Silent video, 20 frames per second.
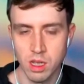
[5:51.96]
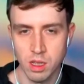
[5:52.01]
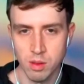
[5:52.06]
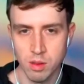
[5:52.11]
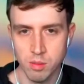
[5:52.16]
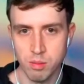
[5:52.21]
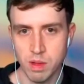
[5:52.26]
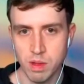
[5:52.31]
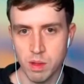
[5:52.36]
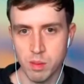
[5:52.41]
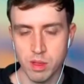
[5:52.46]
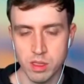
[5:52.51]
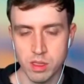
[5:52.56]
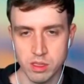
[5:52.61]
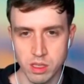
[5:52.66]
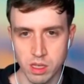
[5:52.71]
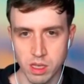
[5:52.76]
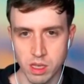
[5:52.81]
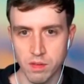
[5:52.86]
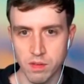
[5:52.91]
people in
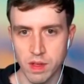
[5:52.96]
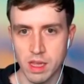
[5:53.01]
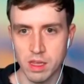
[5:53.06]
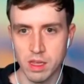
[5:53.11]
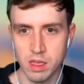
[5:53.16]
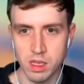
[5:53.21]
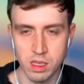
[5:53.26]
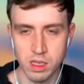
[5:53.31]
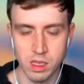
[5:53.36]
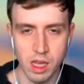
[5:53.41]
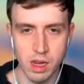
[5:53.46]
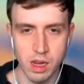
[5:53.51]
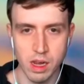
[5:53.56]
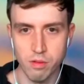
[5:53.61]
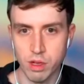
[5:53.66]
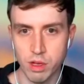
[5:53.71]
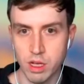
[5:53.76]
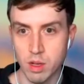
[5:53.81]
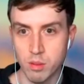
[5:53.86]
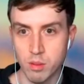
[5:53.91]
Silicon Valley, not
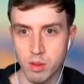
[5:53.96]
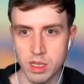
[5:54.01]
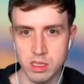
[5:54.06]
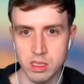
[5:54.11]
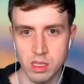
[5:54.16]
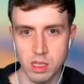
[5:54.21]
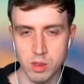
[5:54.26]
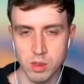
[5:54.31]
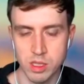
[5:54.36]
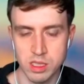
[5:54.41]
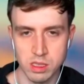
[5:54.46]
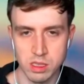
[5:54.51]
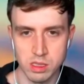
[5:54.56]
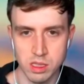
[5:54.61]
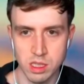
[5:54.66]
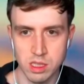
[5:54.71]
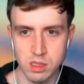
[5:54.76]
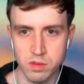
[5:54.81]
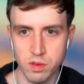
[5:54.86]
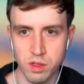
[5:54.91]
every company is going to be
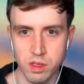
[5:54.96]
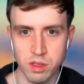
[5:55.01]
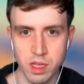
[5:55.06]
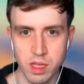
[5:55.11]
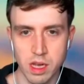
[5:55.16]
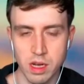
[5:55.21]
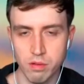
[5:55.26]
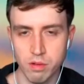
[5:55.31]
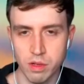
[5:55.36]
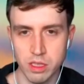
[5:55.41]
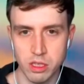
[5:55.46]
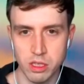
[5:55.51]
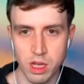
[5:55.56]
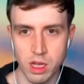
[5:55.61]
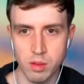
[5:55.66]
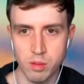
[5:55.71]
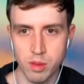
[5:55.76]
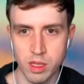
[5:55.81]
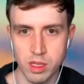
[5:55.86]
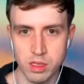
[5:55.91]
successful. Not every
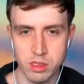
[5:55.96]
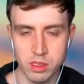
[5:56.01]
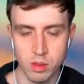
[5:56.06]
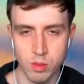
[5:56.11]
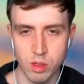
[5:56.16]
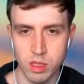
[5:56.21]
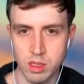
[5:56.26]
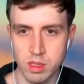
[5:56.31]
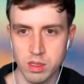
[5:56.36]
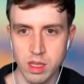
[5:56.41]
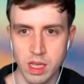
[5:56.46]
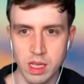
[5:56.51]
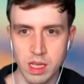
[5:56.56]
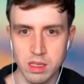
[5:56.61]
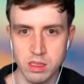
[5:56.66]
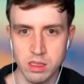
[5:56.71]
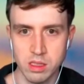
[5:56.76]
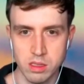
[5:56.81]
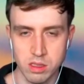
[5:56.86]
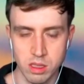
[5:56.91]
job that someone
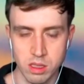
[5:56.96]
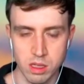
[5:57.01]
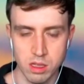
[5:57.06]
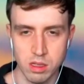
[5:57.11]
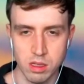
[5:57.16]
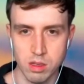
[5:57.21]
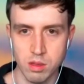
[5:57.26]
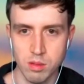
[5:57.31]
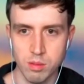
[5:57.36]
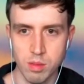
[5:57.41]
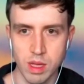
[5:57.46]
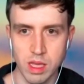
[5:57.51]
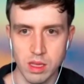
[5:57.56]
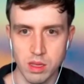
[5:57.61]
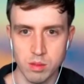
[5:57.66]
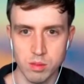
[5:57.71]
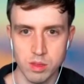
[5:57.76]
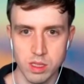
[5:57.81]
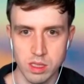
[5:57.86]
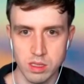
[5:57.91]
takes is going to make
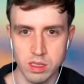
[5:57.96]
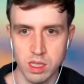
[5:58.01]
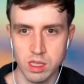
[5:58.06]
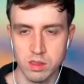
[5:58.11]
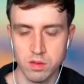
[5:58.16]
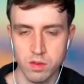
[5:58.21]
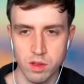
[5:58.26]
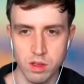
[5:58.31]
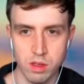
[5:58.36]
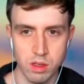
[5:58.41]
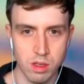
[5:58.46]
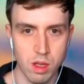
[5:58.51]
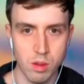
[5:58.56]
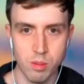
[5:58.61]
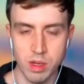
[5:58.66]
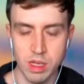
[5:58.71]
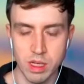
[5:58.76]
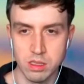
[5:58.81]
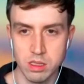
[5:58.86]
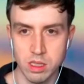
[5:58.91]
them successful.
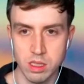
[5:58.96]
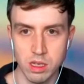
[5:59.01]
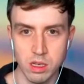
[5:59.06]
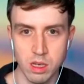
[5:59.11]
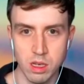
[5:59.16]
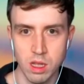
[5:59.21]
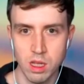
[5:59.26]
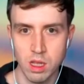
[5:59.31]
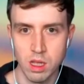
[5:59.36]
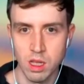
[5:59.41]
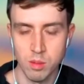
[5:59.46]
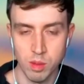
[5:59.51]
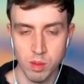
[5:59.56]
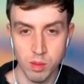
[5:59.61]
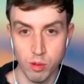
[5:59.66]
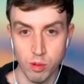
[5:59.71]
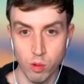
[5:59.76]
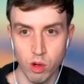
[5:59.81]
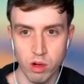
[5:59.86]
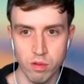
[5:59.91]
Companies that
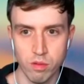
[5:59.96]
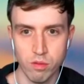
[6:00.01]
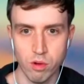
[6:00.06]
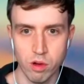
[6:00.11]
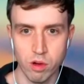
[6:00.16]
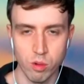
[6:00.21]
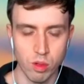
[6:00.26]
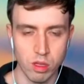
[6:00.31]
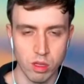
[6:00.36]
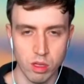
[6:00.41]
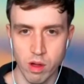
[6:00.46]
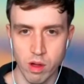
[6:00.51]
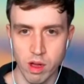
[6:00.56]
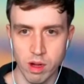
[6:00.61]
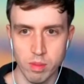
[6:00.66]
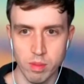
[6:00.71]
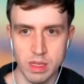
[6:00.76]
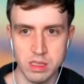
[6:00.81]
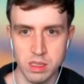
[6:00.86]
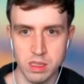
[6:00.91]
people work for will go out of
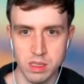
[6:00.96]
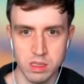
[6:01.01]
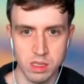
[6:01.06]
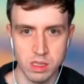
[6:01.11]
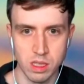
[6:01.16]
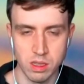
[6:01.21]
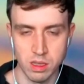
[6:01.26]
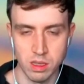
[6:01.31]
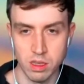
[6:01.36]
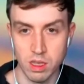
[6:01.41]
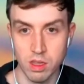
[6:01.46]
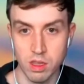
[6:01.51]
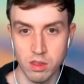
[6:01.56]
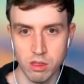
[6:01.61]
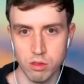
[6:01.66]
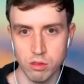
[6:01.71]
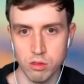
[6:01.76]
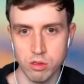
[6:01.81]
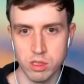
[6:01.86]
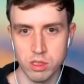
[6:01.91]
business and
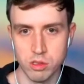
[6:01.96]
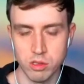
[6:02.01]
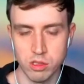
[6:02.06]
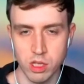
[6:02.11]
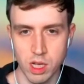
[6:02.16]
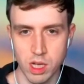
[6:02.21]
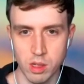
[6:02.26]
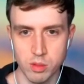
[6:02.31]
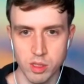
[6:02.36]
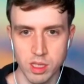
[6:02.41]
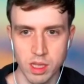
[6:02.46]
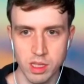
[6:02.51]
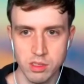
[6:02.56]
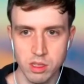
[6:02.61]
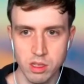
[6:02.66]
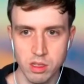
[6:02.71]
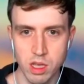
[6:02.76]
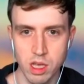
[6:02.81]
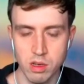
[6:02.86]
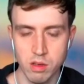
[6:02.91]
they'll lose their jobs. And that's
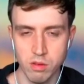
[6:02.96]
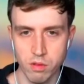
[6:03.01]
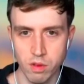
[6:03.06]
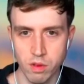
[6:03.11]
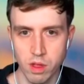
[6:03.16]
all kind of